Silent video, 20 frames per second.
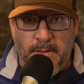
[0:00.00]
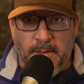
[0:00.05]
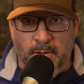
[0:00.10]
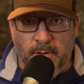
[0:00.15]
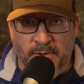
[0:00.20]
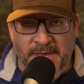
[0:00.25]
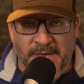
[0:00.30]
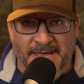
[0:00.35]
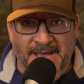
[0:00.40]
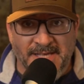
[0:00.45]

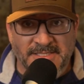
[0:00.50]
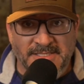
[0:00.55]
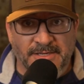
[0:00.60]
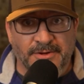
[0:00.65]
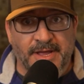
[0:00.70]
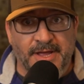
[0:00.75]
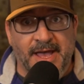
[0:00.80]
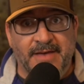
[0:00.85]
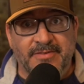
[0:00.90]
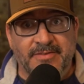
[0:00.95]
Okay, guys, there
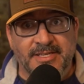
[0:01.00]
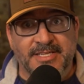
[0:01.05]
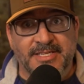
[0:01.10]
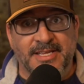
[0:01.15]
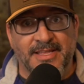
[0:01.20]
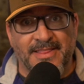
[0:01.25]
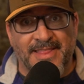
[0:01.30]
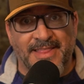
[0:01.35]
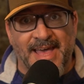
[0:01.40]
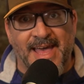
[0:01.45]
you have it.
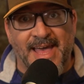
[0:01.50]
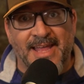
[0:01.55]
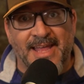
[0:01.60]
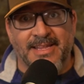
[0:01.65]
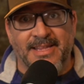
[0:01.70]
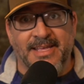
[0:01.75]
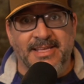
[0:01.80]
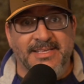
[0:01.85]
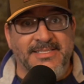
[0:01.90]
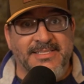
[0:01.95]
That
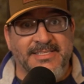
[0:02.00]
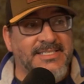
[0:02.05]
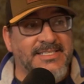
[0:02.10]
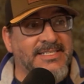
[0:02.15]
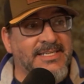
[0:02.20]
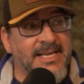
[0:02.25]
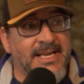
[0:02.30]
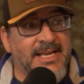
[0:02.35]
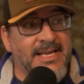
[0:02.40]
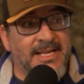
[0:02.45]

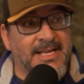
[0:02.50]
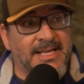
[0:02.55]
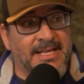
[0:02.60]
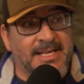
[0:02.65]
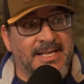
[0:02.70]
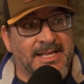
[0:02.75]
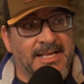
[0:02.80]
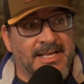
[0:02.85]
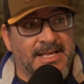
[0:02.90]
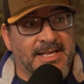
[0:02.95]
is
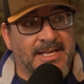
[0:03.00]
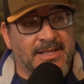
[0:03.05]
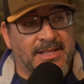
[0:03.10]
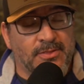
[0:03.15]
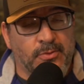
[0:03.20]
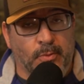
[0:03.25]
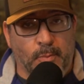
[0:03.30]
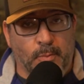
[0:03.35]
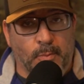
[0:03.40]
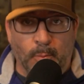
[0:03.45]

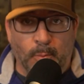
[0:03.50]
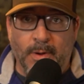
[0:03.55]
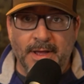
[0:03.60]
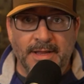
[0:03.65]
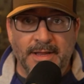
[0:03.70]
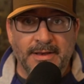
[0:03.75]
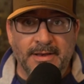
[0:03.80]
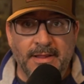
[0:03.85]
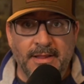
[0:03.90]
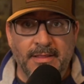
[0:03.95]
the
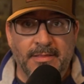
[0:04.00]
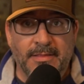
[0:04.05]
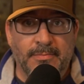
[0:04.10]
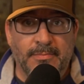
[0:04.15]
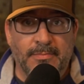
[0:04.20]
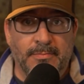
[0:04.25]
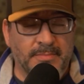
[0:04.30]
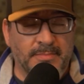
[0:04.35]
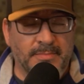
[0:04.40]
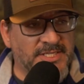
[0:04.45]
one
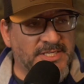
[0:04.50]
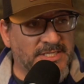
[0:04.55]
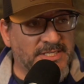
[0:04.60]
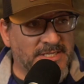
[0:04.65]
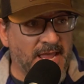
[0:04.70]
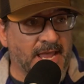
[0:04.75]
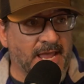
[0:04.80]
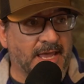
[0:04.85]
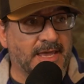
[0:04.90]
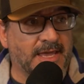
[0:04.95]

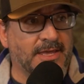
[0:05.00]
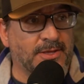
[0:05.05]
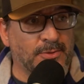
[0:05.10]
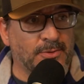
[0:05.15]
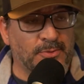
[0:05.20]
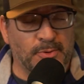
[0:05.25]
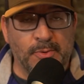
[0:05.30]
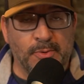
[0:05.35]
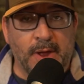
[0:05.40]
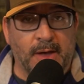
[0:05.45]
mistake you
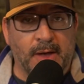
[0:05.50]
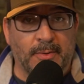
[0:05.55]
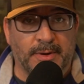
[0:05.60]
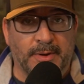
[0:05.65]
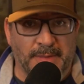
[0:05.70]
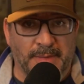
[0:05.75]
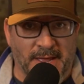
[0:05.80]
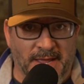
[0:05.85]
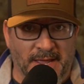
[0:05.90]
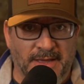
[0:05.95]
do not want to
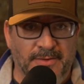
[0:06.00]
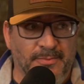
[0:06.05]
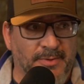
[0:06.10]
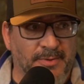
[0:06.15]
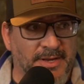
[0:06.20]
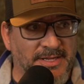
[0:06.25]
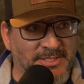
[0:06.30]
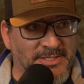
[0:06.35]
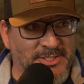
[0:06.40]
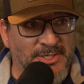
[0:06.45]
make
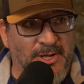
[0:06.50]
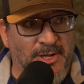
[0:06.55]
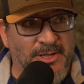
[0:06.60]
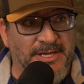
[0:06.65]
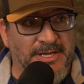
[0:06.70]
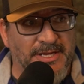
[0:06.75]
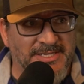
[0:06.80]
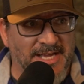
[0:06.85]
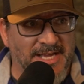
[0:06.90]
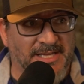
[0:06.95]
when
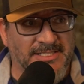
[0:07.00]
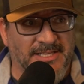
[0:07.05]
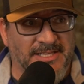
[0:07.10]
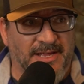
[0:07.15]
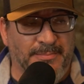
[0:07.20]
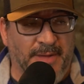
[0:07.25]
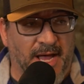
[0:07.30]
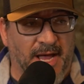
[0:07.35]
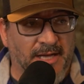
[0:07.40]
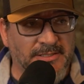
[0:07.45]
installing a
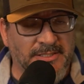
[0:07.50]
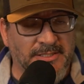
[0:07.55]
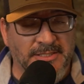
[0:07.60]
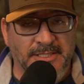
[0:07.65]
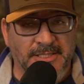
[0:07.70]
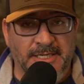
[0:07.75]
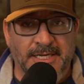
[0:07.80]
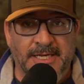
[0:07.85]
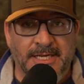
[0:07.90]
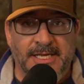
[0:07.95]
Tek-Slot box.
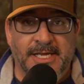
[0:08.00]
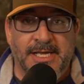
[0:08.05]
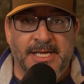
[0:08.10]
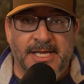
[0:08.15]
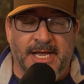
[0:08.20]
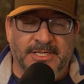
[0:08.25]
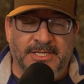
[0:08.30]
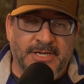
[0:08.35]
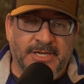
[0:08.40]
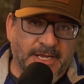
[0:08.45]

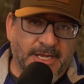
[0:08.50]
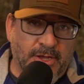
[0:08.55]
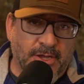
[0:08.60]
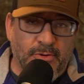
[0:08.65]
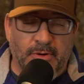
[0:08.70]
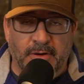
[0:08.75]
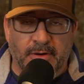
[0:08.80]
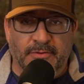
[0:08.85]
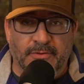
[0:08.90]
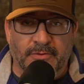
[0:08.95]
I tried to
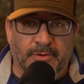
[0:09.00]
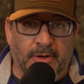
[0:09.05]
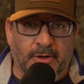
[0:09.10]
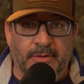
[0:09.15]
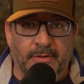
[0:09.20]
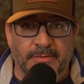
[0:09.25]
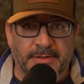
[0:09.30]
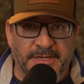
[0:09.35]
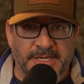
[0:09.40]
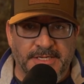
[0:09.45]
go over all
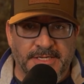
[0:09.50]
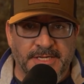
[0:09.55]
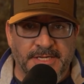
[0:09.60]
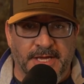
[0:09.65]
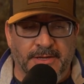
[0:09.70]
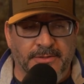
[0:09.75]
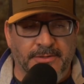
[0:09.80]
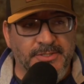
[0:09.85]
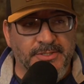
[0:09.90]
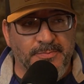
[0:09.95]
the
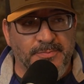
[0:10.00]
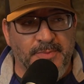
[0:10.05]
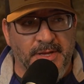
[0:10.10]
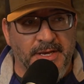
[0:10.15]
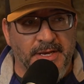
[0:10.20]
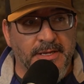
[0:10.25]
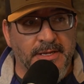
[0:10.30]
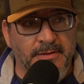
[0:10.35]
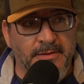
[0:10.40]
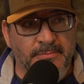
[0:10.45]
details, but
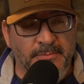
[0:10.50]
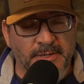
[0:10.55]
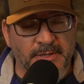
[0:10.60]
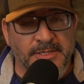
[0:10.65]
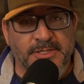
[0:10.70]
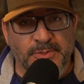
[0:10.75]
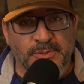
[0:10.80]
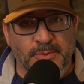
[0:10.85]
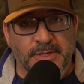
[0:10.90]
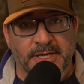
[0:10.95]

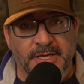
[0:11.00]
really